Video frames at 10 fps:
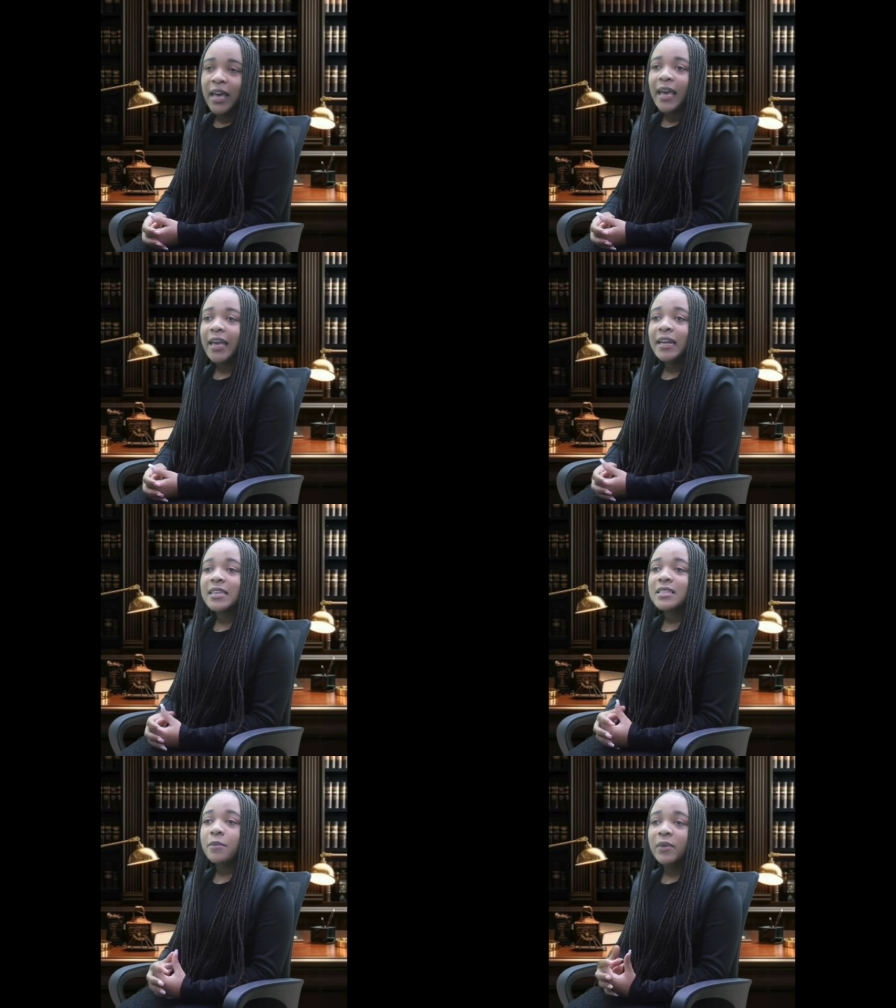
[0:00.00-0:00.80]
It is
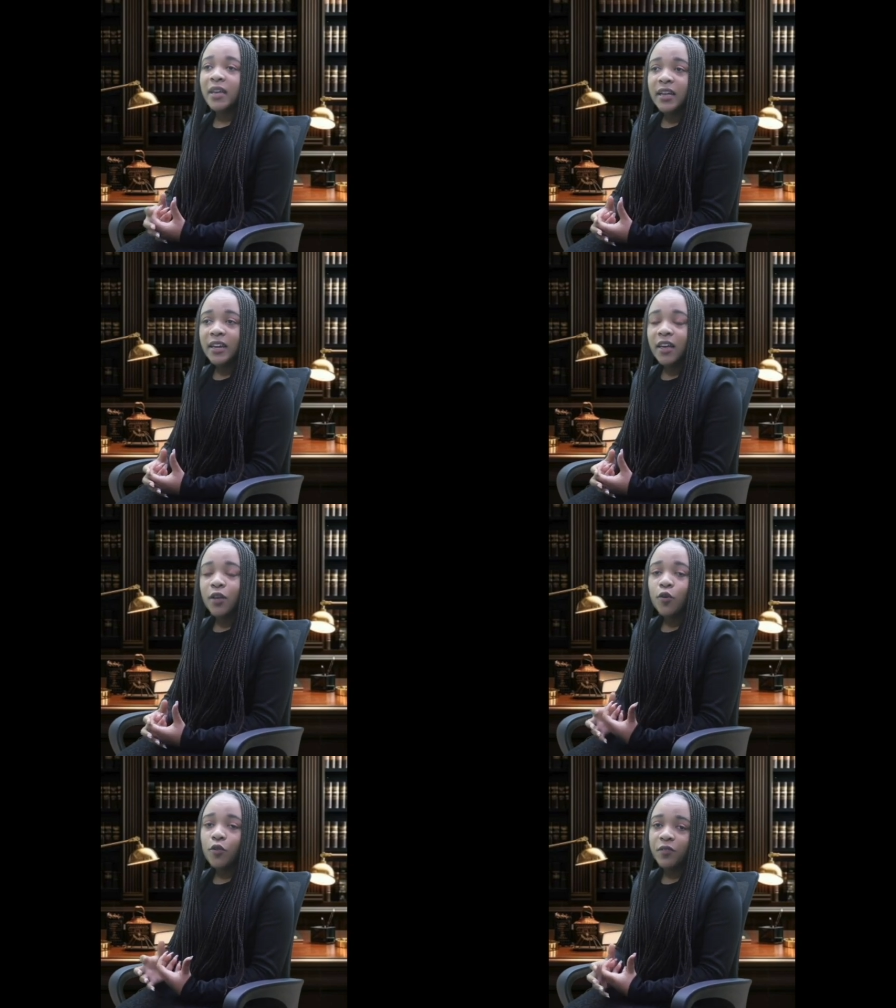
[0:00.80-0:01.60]
the beginning
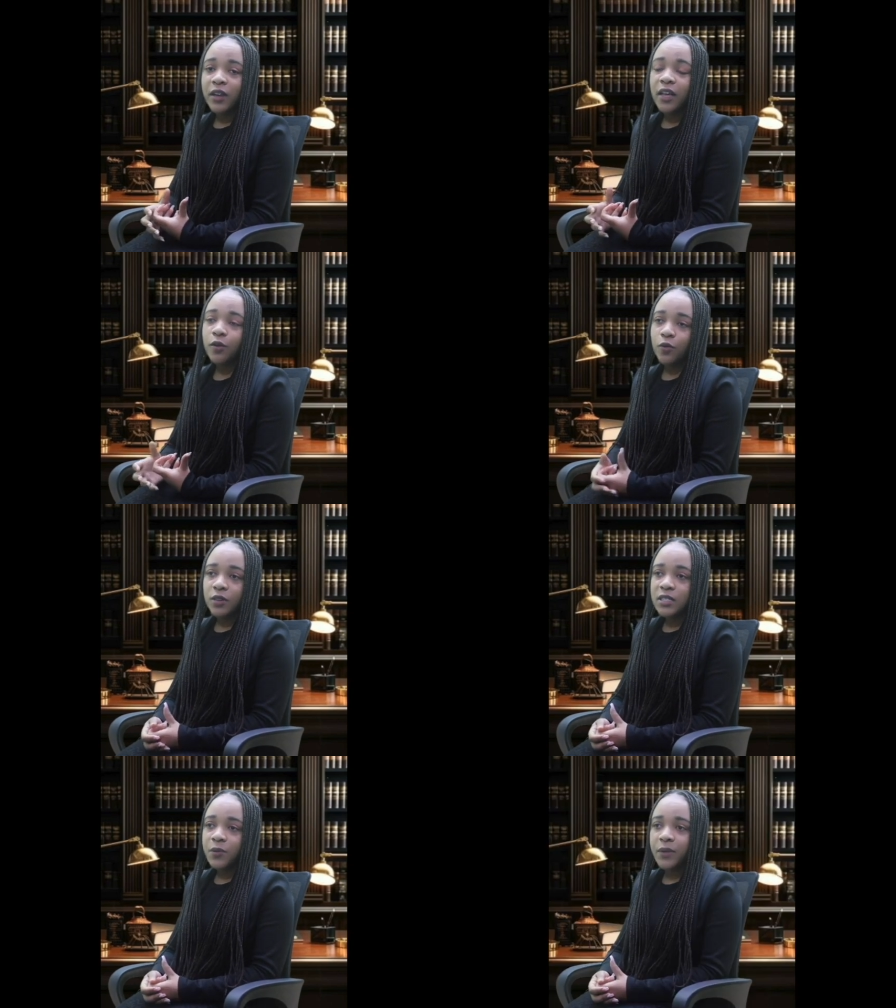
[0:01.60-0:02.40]
of legal
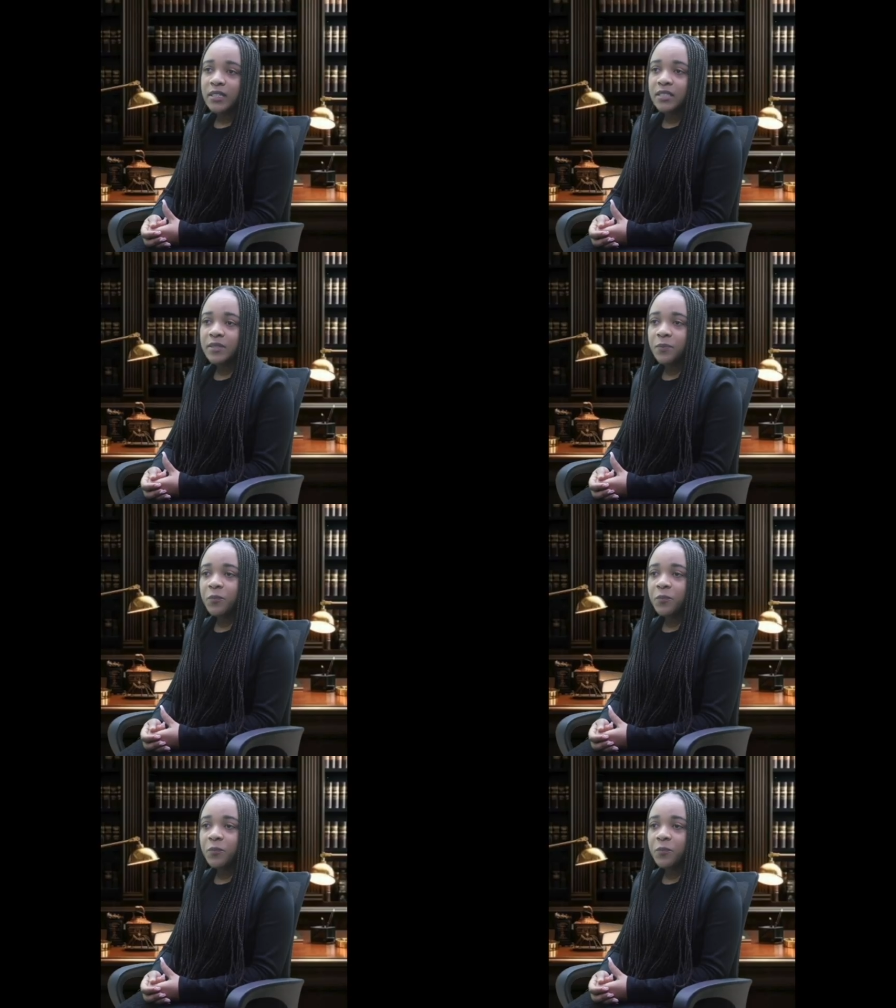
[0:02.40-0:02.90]
consequence.